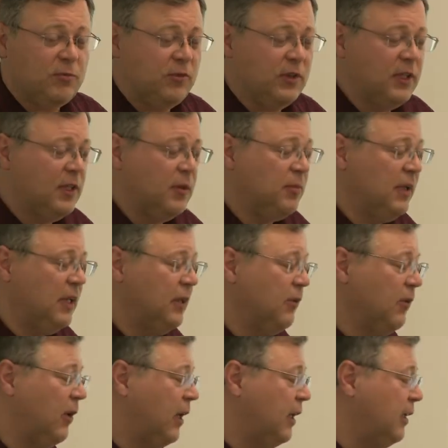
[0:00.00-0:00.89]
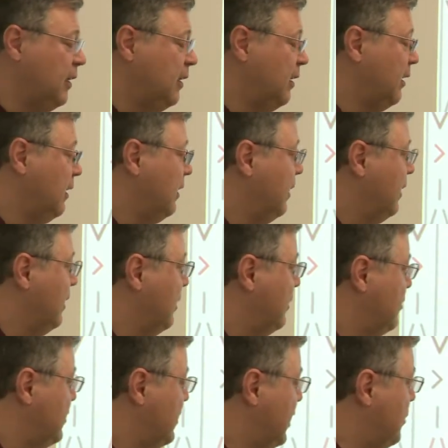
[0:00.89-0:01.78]
with the Minoan
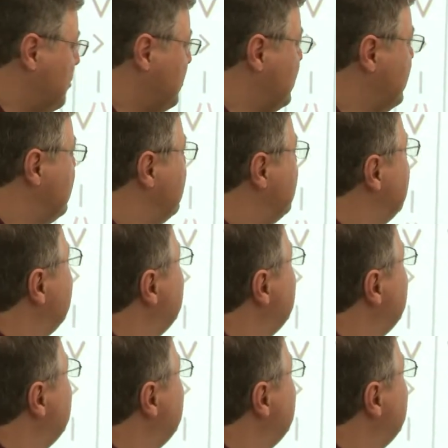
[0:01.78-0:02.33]
scripts.